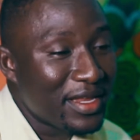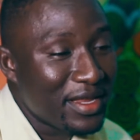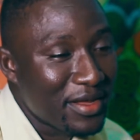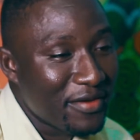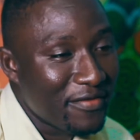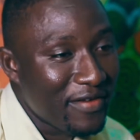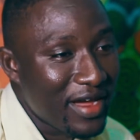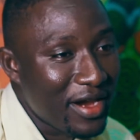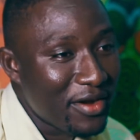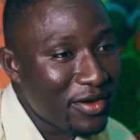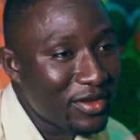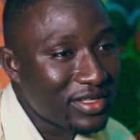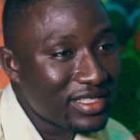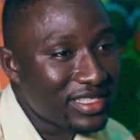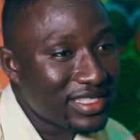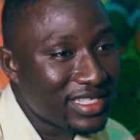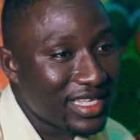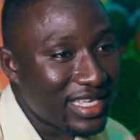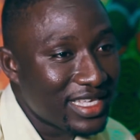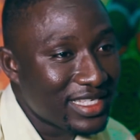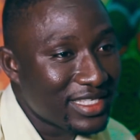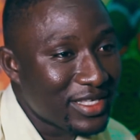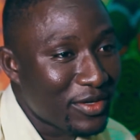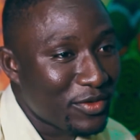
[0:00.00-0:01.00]
the
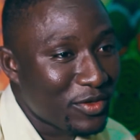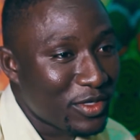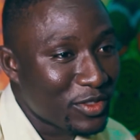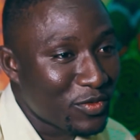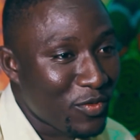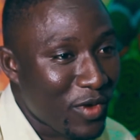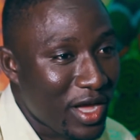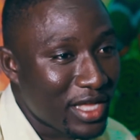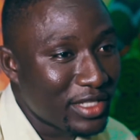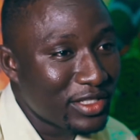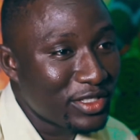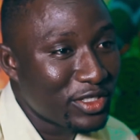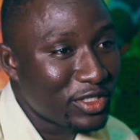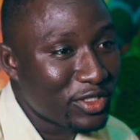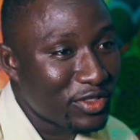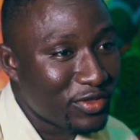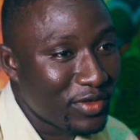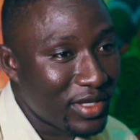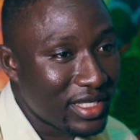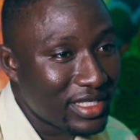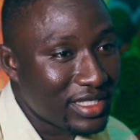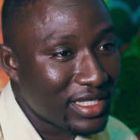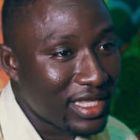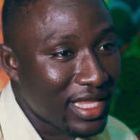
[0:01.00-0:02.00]
virus is one
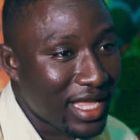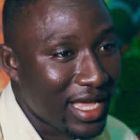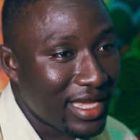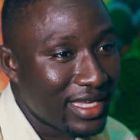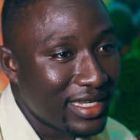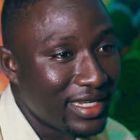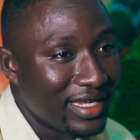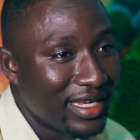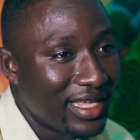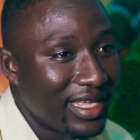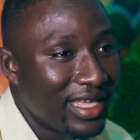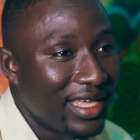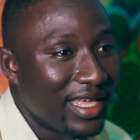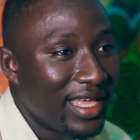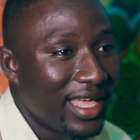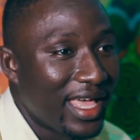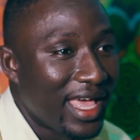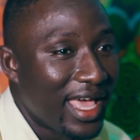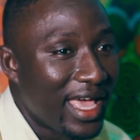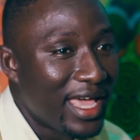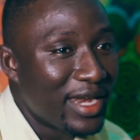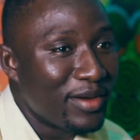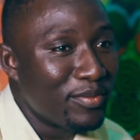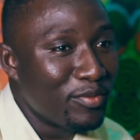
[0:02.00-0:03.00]
straight line
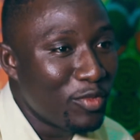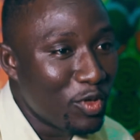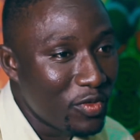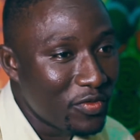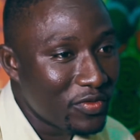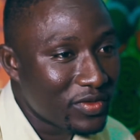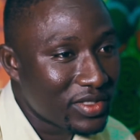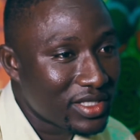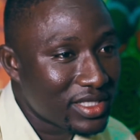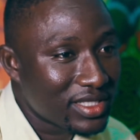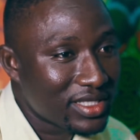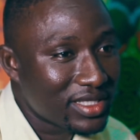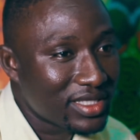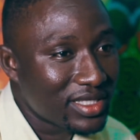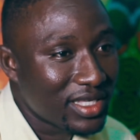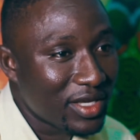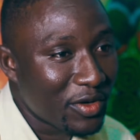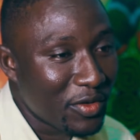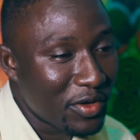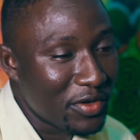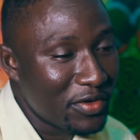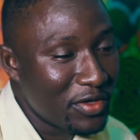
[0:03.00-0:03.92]
and moves.